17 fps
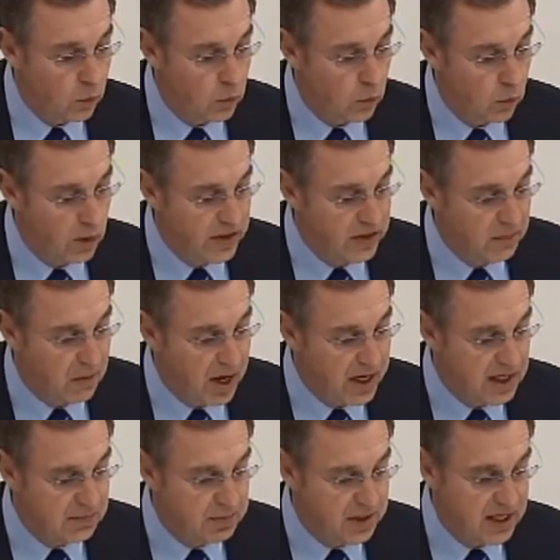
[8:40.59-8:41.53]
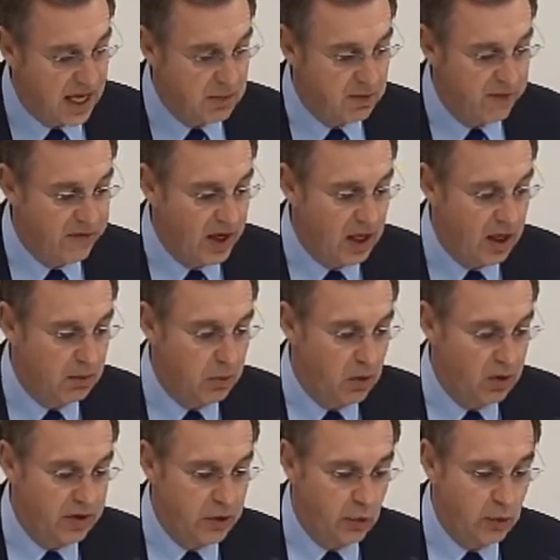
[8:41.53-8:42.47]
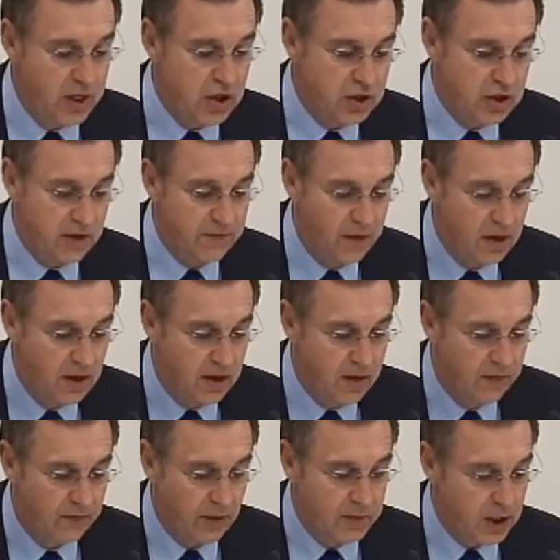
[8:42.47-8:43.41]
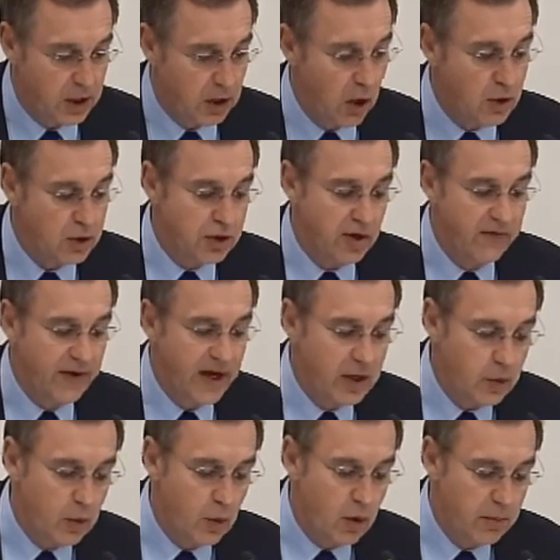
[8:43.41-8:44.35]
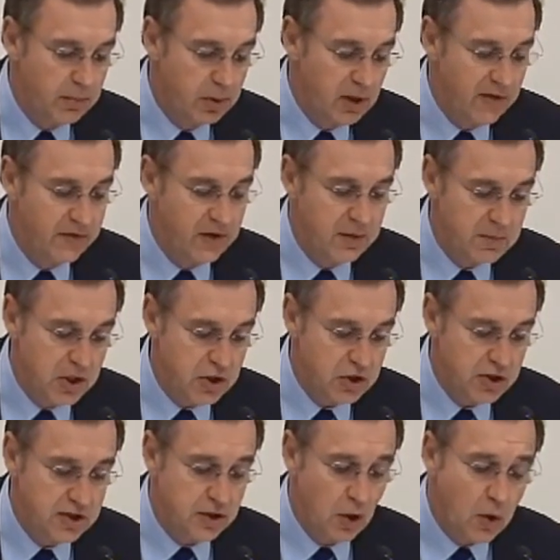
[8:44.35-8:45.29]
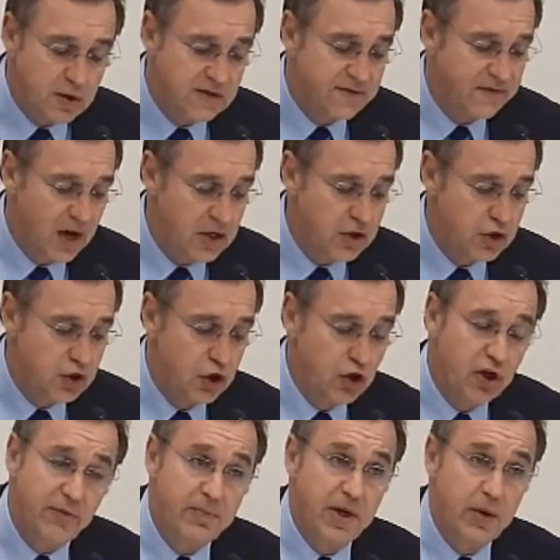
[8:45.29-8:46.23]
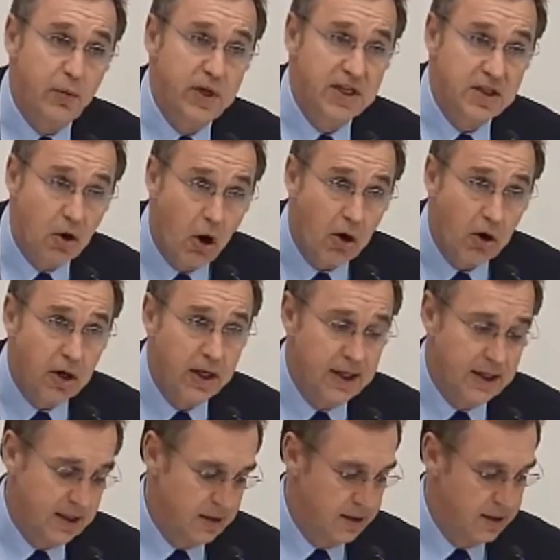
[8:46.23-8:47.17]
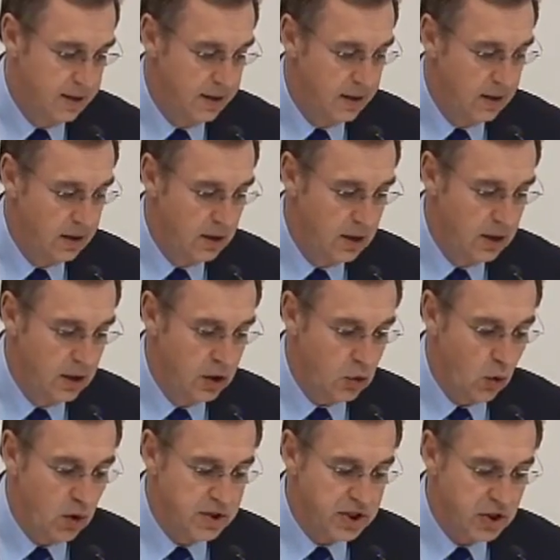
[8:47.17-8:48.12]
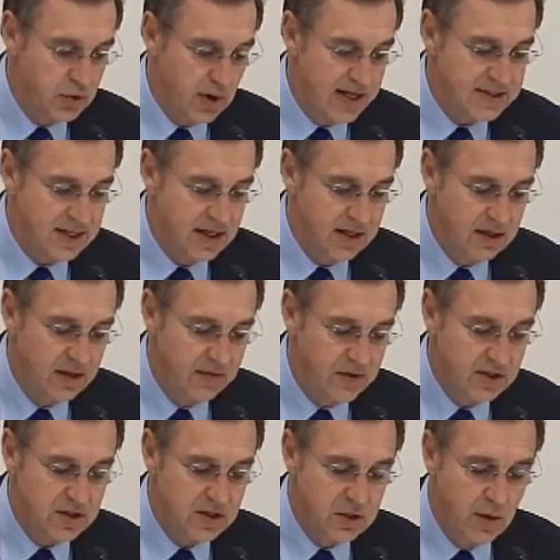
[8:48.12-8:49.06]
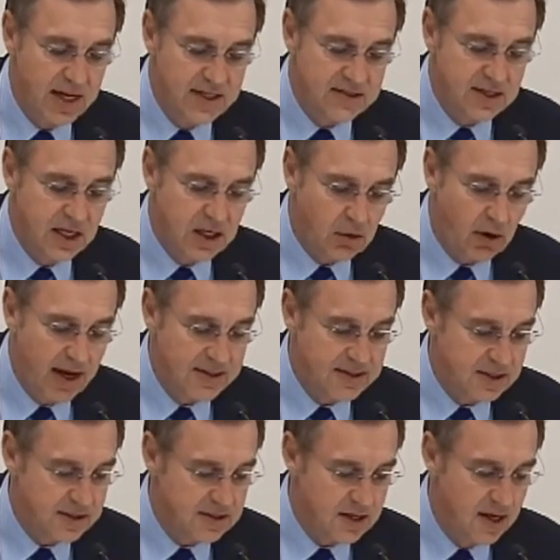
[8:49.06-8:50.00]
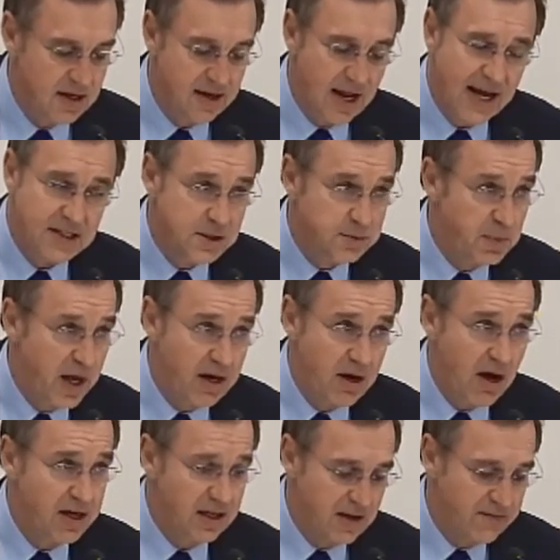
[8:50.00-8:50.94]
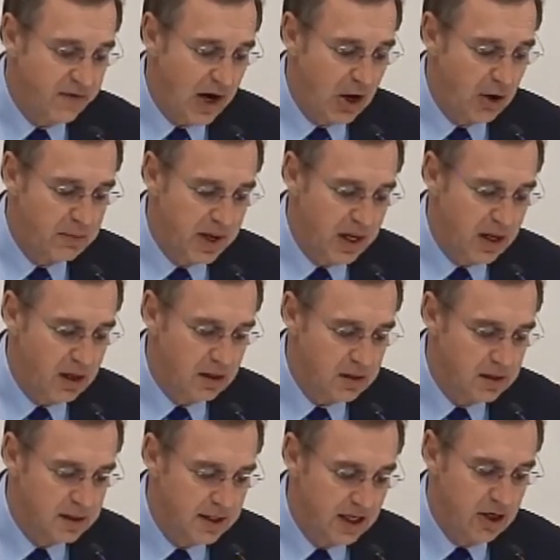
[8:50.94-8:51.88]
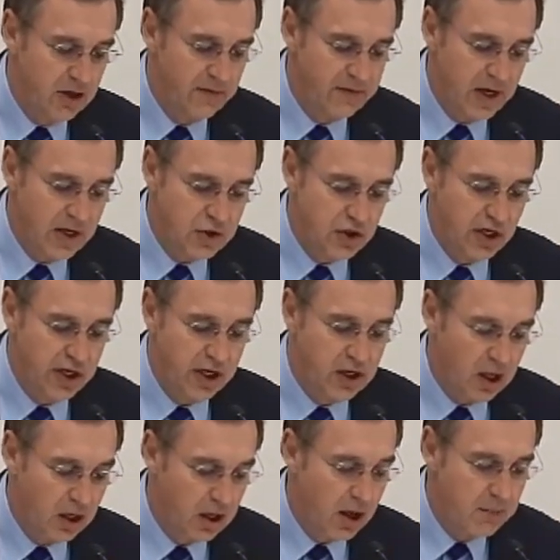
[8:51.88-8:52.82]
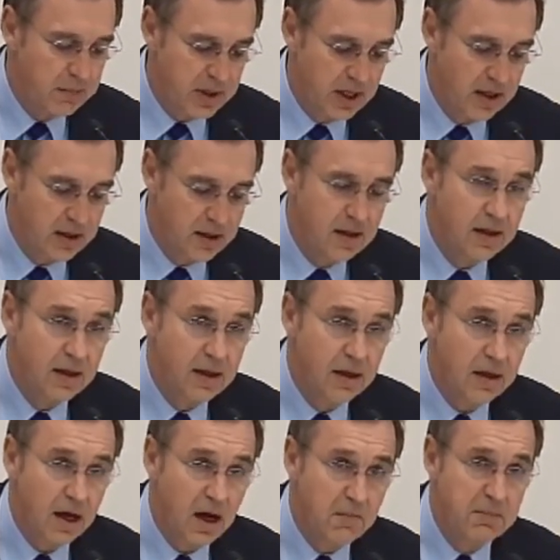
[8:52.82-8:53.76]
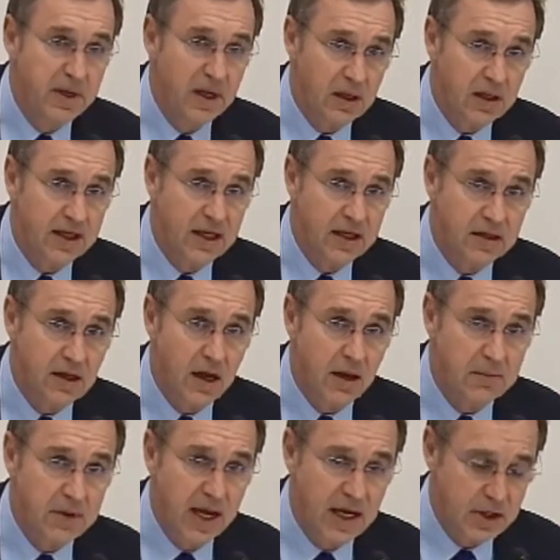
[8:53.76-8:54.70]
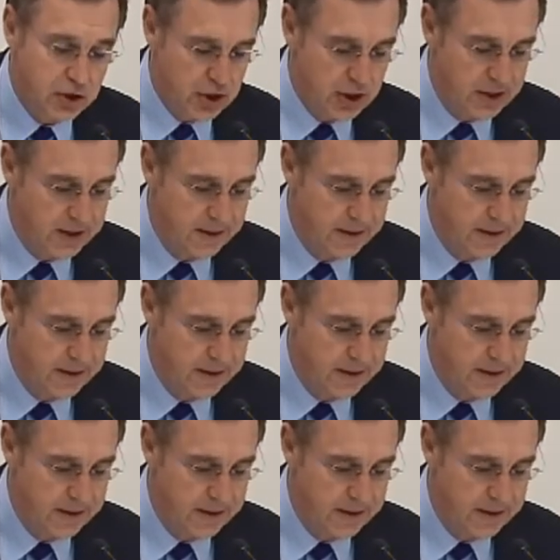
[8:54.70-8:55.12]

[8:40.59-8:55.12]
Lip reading: when the money became available in the region from the closure of Ecuador and Bolivia missions, those funds should have been retargeted towards addressing this UAC crisis, not spent on environmental intervention in Colombia, a middle-income nation.